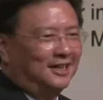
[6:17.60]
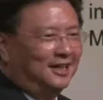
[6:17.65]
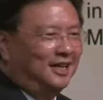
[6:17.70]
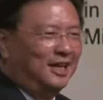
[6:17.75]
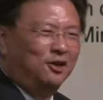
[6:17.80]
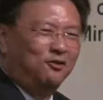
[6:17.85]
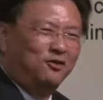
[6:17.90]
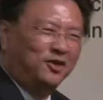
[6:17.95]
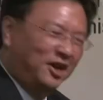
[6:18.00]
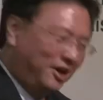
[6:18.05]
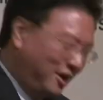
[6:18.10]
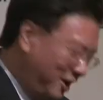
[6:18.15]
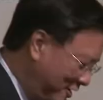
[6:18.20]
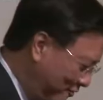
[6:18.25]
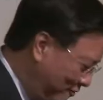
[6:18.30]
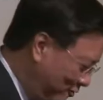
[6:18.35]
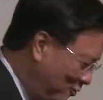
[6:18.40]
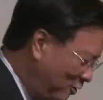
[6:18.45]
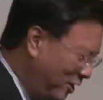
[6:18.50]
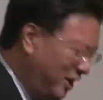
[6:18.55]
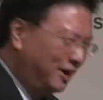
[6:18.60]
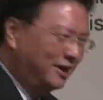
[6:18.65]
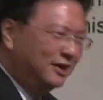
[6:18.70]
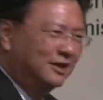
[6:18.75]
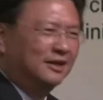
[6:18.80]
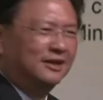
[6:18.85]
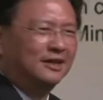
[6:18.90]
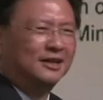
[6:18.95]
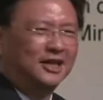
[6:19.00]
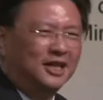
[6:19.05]
If you have
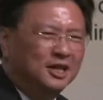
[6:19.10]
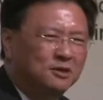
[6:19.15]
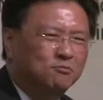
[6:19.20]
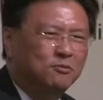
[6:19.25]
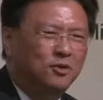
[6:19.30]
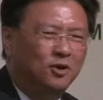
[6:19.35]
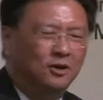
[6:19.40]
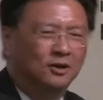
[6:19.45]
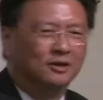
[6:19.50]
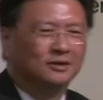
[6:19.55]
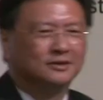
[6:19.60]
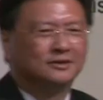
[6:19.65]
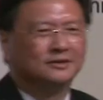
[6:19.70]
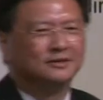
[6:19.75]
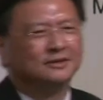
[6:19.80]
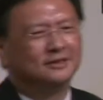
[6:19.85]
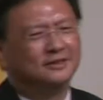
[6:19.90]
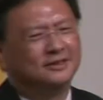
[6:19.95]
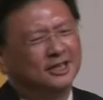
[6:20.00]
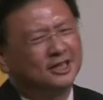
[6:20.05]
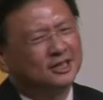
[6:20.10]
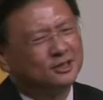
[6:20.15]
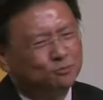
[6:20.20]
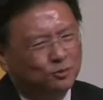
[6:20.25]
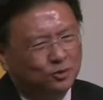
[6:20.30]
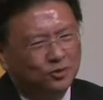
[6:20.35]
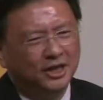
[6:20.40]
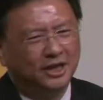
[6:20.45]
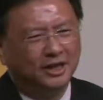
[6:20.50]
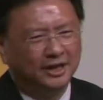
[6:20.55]
one inbox, just
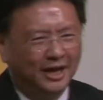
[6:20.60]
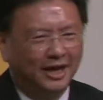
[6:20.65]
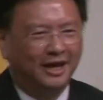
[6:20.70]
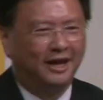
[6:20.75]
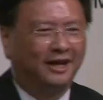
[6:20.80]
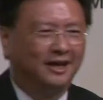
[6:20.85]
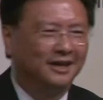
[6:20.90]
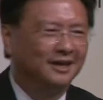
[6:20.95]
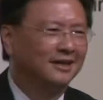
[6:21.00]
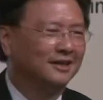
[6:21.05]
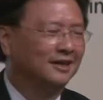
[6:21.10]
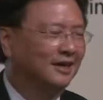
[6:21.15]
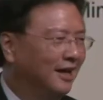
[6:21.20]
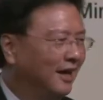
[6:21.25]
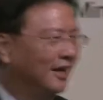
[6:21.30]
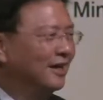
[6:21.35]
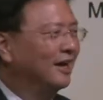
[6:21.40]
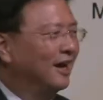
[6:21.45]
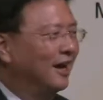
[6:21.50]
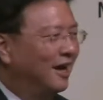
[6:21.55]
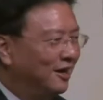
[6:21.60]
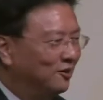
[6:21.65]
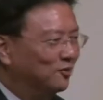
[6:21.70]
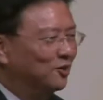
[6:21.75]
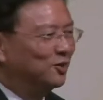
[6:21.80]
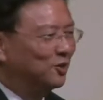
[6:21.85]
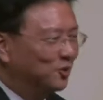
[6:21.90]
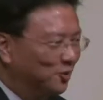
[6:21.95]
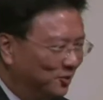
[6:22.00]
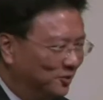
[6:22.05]
put it there and I
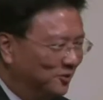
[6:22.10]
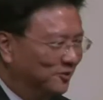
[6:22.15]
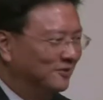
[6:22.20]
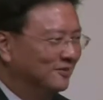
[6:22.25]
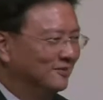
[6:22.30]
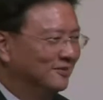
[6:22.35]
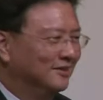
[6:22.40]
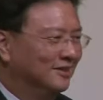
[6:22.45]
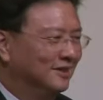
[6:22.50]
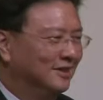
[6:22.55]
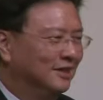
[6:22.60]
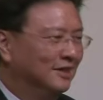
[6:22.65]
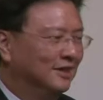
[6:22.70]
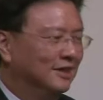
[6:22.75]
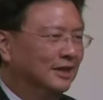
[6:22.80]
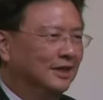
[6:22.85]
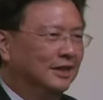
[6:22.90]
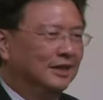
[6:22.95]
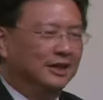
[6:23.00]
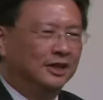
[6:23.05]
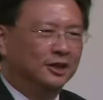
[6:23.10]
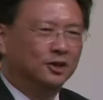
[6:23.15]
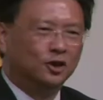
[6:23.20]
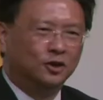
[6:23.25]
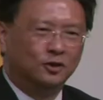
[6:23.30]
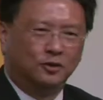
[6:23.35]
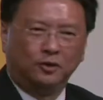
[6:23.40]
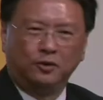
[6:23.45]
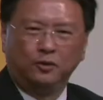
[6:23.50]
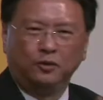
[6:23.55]
will know. You
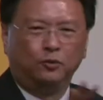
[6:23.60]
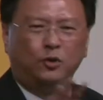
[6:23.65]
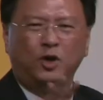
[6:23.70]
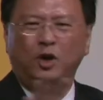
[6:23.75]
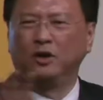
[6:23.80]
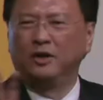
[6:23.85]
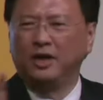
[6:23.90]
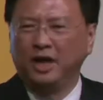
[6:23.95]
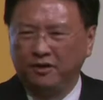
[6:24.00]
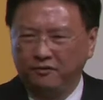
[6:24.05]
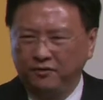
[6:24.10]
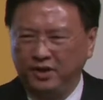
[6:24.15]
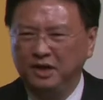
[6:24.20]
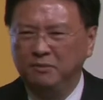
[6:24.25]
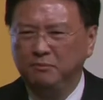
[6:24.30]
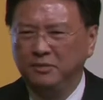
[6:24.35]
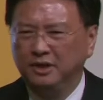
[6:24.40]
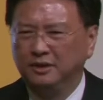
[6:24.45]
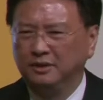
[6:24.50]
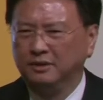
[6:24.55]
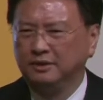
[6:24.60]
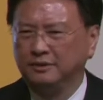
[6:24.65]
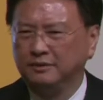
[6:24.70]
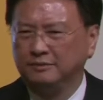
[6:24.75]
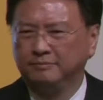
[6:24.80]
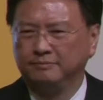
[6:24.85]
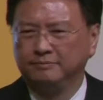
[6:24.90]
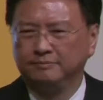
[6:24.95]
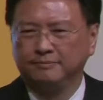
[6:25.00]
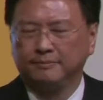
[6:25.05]
know, we all have email.
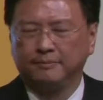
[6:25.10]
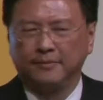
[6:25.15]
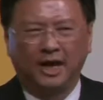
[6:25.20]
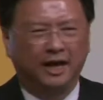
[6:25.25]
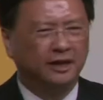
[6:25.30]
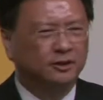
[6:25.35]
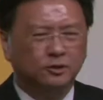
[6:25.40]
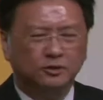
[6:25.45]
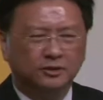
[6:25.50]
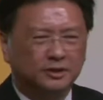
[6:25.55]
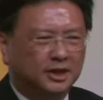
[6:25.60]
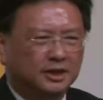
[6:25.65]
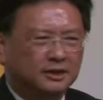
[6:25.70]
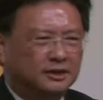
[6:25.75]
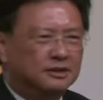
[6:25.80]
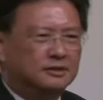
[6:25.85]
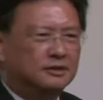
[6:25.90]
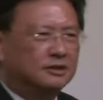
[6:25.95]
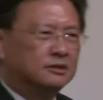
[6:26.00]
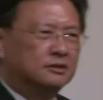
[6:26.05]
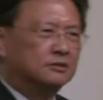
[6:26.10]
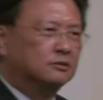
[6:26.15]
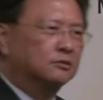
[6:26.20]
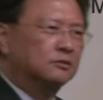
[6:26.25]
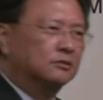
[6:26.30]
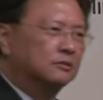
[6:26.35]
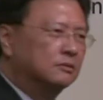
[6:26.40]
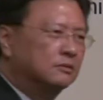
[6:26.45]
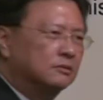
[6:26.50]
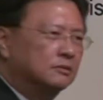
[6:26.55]
I don't think this is
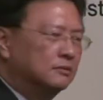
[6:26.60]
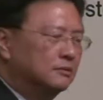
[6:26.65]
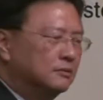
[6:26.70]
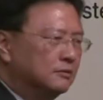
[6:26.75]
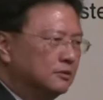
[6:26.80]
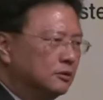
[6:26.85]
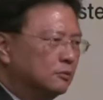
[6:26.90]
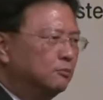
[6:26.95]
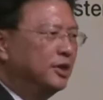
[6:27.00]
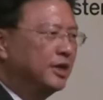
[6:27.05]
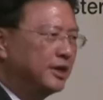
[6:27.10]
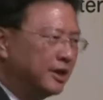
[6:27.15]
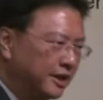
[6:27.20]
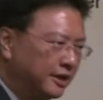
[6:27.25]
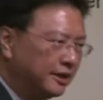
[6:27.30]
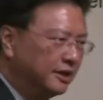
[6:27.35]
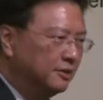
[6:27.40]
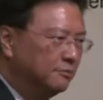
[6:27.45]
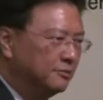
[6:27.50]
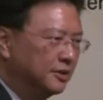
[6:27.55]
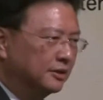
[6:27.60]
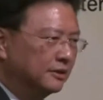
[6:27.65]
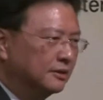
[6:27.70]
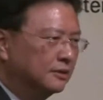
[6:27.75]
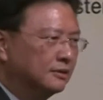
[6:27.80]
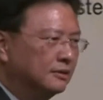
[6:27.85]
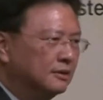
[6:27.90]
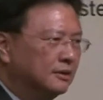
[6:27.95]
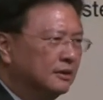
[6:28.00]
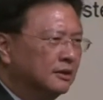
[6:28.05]
to duplicate email.
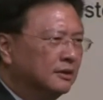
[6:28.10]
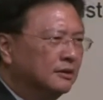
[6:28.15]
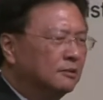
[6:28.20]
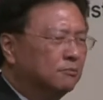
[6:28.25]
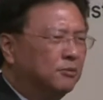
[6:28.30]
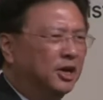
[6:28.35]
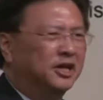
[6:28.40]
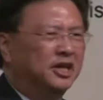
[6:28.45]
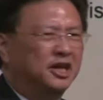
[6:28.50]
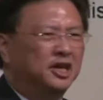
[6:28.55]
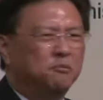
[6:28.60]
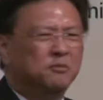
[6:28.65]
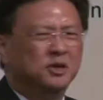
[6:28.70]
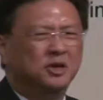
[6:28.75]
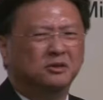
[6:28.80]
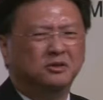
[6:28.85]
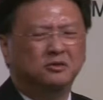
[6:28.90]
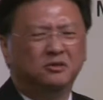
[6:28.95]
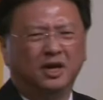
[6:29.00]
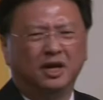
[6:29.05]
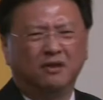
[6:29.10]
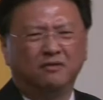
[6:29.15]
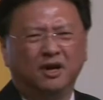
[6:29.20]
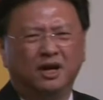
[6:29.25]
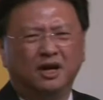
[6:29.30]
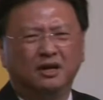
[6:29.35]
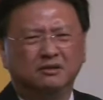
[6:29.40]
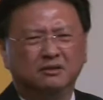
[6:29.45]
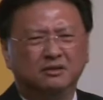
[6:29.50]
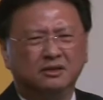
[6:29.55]
But email, you have
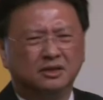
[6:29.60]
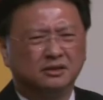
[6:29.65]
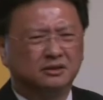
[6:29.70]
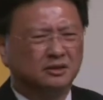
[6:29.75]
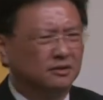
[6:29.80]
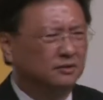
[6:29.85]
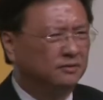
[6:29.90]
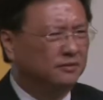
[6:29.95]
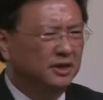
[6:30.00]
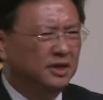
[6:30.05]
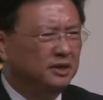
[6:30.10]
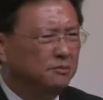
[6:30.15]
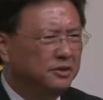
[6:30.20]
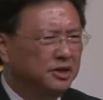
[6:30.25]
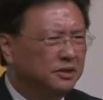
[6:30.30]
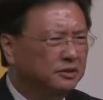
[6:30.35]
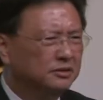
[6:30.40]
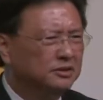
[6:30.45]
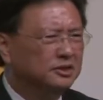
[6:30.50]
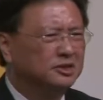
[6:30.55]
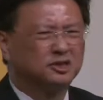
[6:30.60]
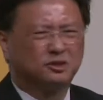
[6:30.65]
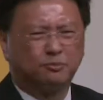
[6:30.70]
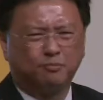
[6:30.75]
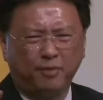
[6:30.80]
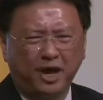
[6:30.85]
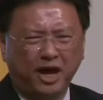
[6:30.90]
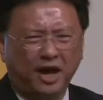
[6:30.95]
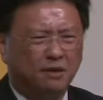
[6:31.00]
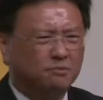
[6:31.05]
hundreds of emails,
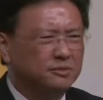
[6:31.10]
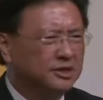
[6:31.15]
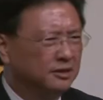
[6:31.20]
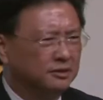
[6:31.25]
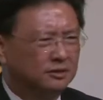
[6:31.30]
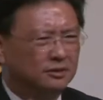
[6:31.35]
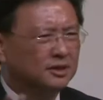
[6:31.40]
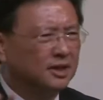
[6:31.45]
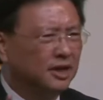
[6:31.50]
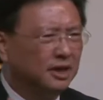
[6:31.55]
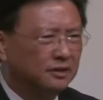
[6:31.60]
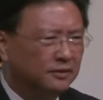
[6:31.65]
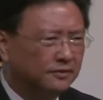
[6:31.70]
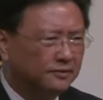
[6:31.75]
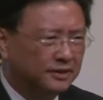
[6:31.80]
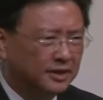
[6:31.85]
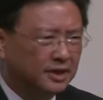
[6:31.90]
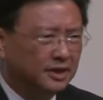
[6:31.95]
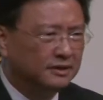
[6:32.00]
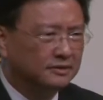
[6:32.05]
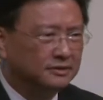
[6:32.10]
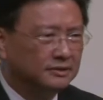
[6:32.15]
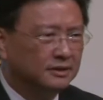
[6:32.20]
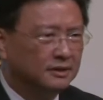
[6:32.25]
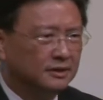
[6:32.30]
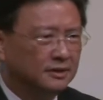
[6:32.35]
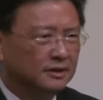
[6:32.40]
spams, and all kinds of things.